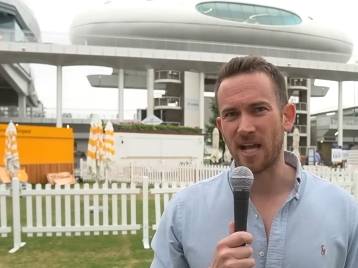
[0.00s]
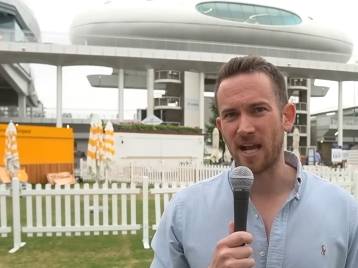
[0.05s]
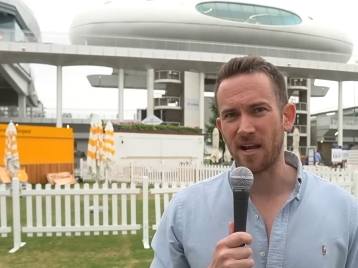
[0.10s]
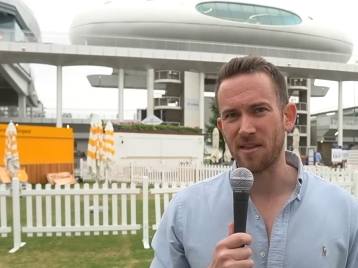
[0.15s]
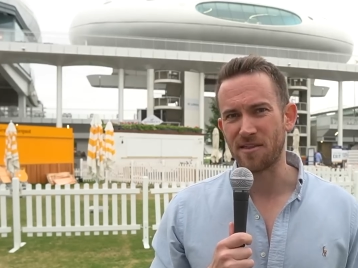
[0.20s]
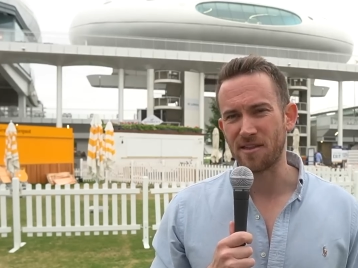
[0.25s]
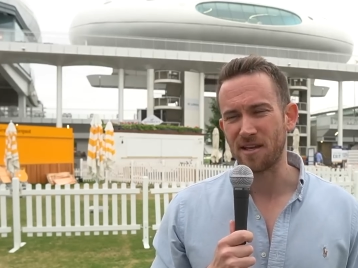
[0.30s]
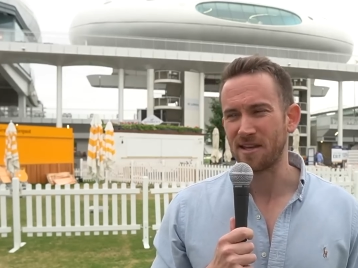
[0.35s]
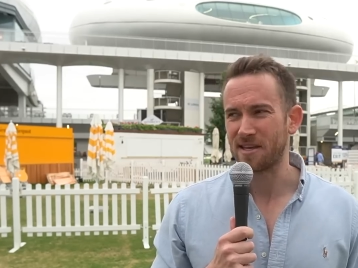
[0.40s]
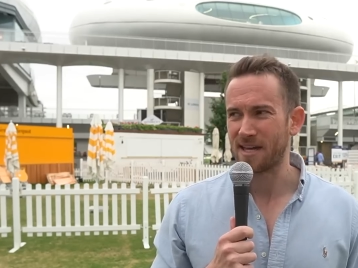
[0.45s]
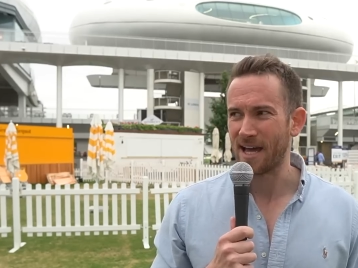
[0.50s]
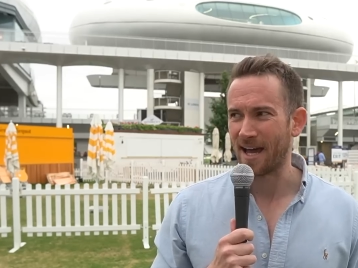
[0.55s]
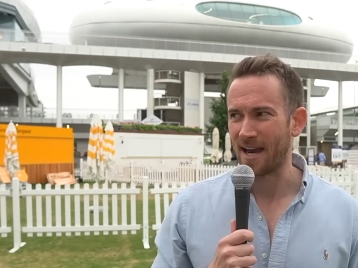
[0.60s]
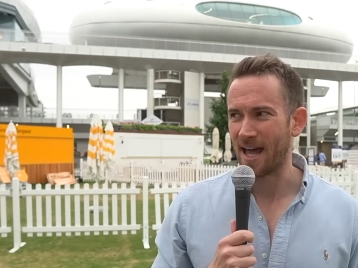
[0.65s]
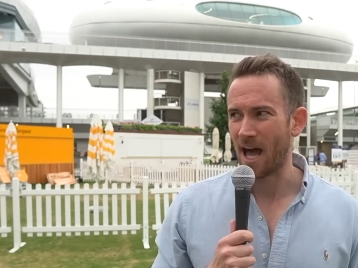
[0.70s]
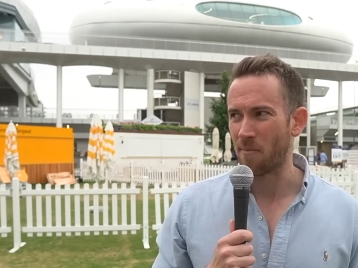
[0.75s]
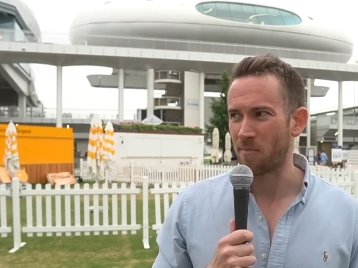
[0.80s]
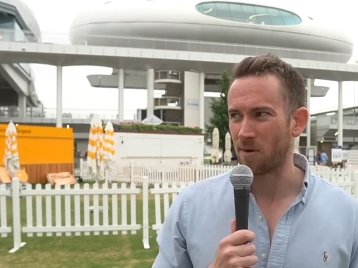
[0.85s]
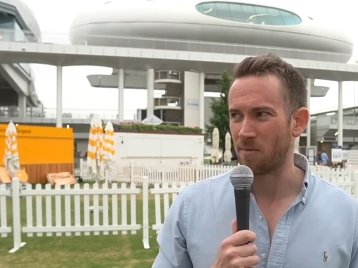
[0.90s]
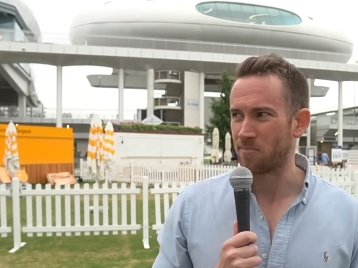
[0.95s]
Anything can
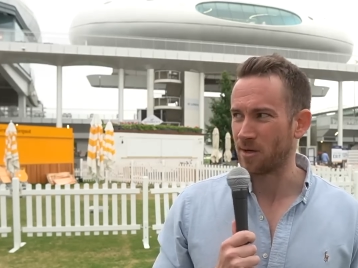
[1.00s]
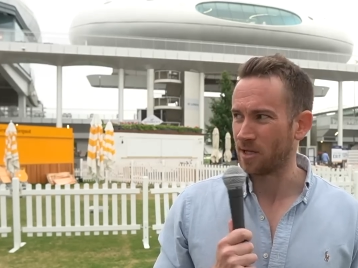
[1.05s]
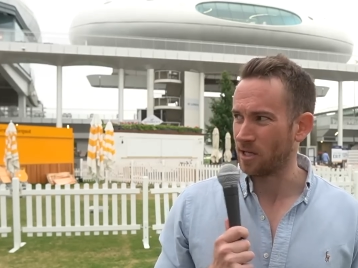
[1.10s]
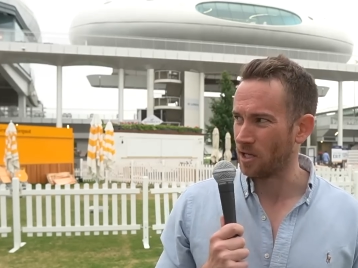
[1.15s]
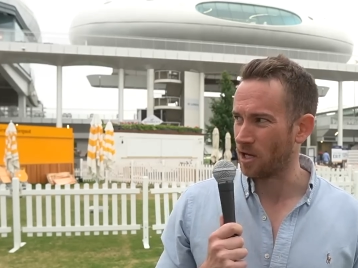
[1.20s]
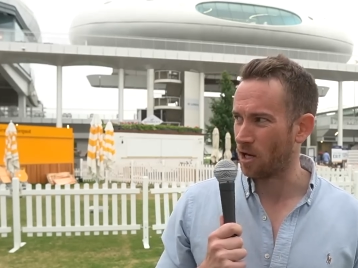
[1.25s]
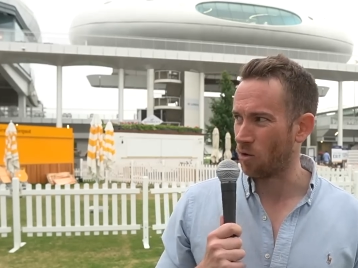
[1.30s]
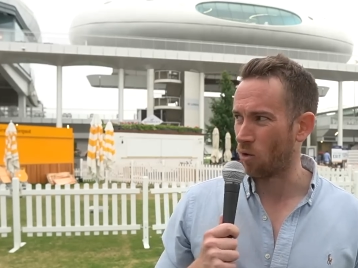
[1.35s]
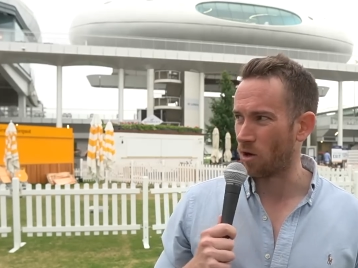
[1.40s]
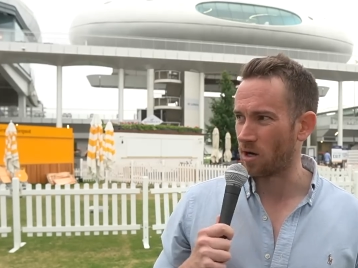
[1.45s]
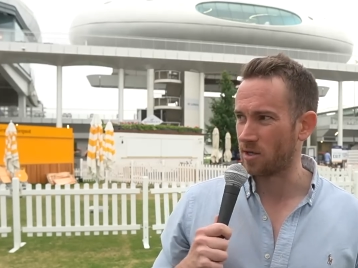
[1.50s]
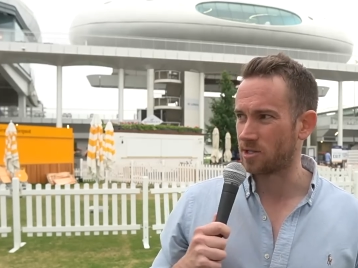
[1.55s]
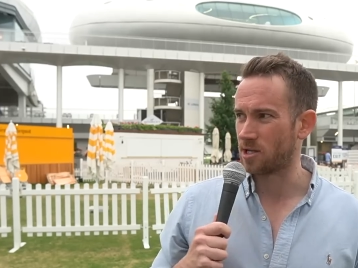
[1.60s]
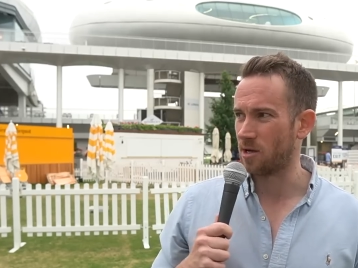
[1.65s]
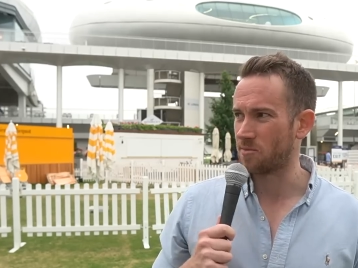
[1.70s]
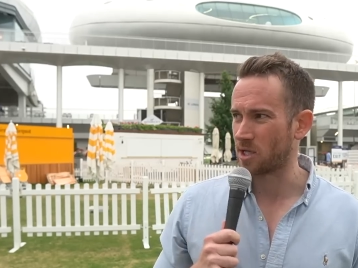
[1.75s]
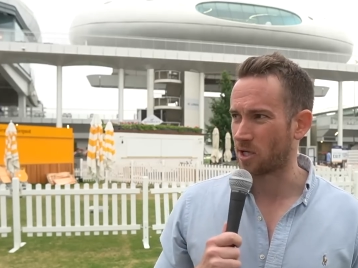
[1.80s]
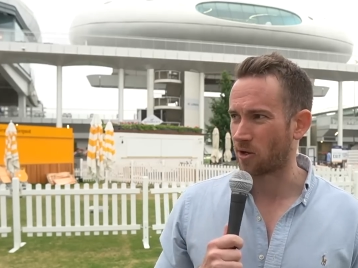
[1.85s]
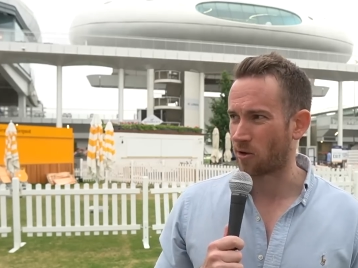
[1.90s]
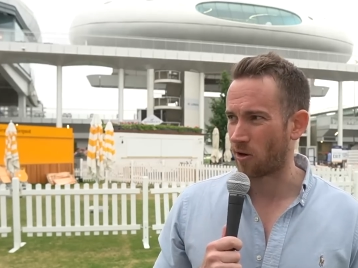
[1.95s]
happen. But you know what? In
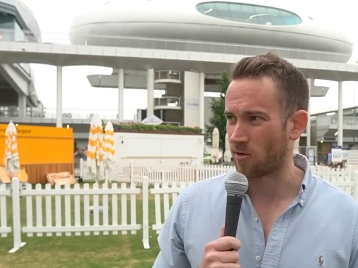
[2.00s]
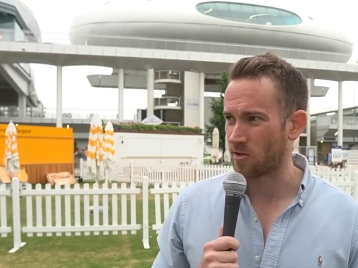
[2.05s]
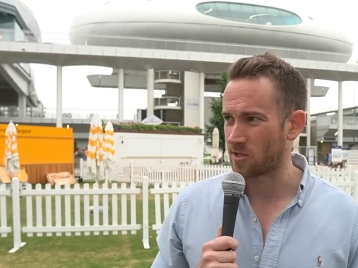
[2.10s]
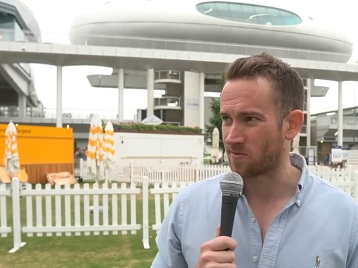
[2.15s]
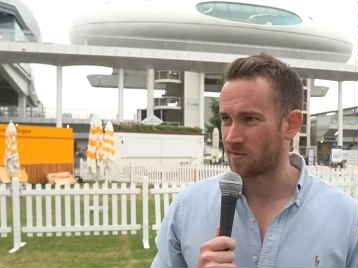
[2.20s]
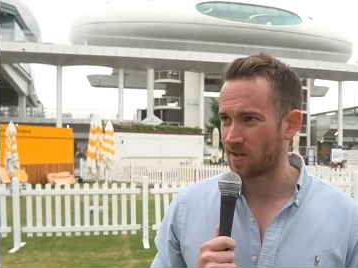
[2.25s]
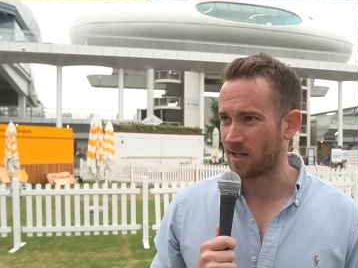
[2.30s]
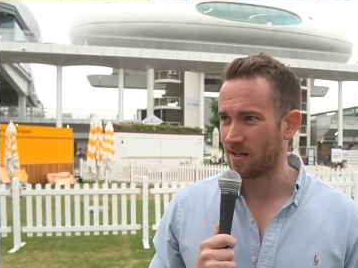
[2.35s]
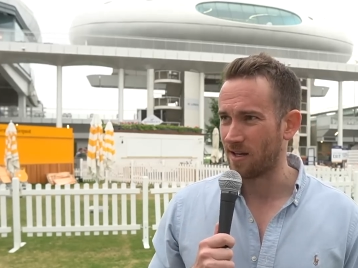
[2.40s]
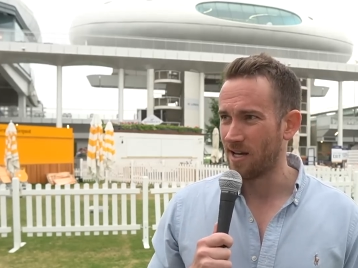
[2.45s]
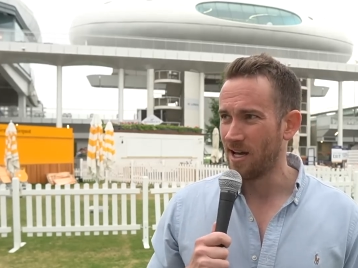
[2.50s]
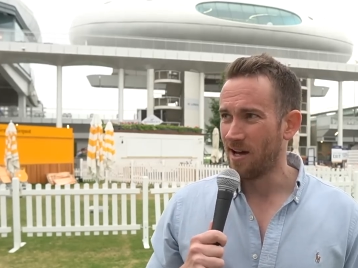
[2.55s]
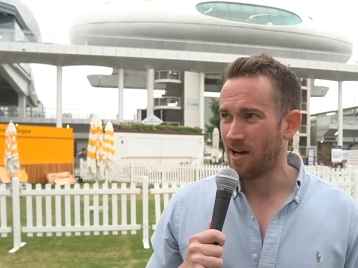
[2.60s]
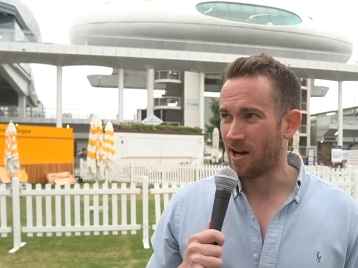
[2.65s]
terms of crow's feet,